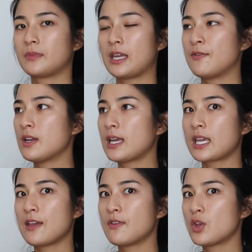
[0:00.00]
Even
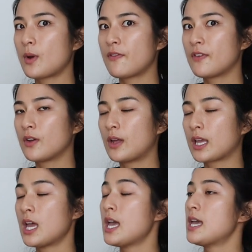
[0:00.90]
though I feel
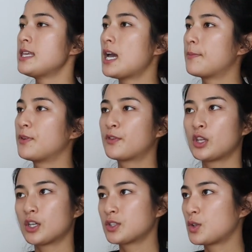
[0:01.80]
yep, you've
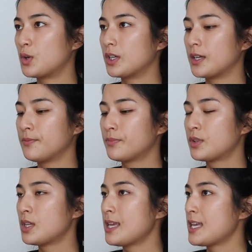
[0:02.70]
clocked a corner,
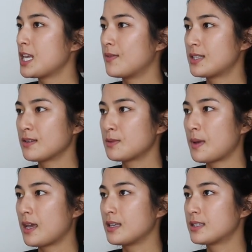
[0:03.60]
give yourself
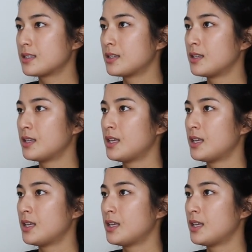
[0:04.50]
space.